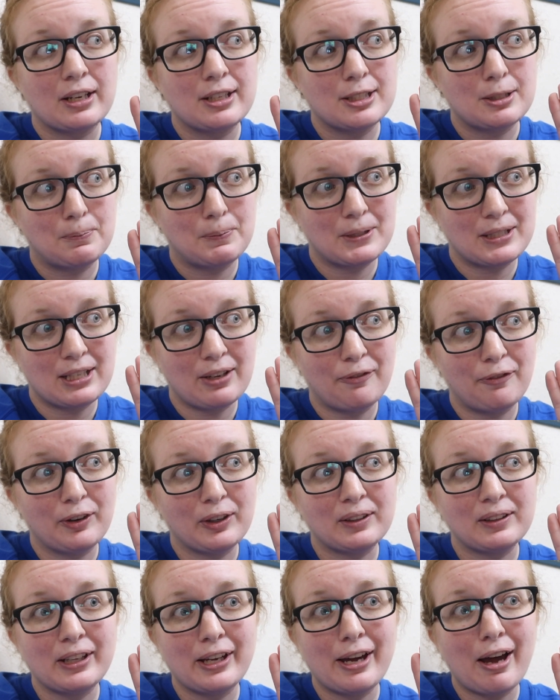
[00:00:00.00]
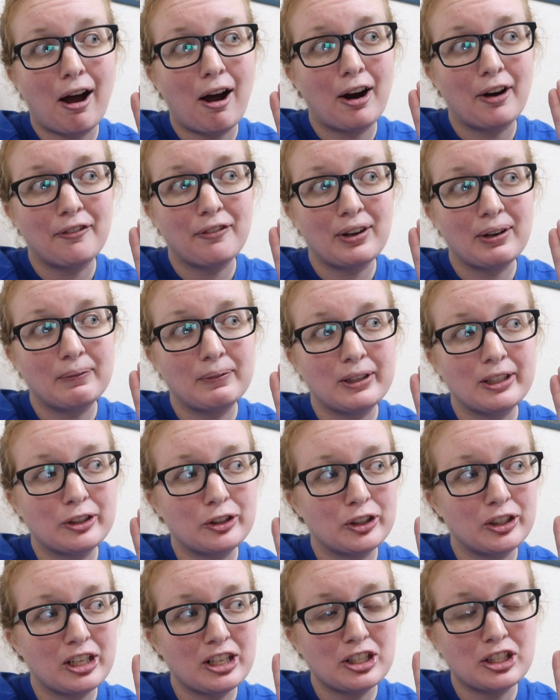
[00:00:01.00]
Specifically, our family
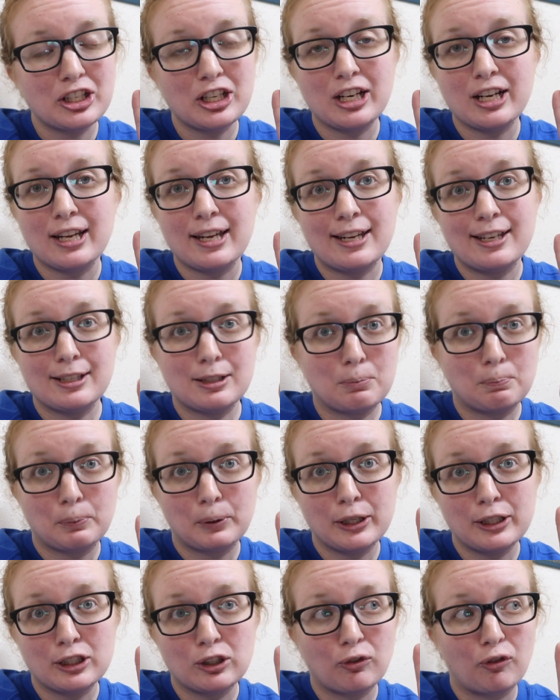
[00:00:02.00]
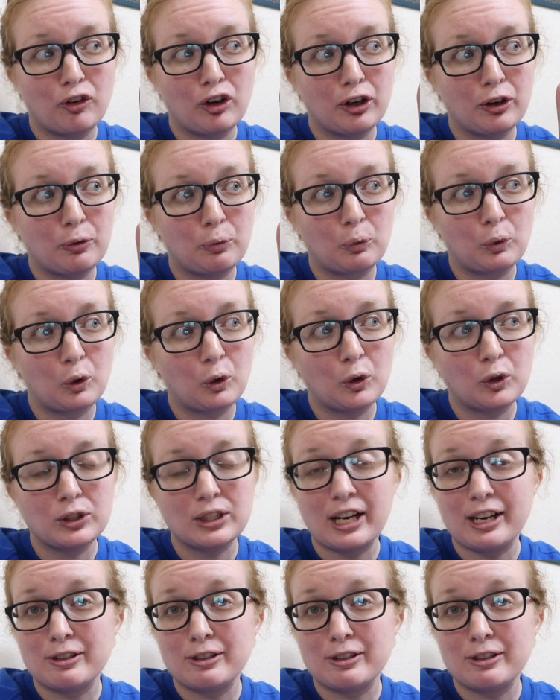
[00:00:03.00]
tradition is Bridgeford rolls.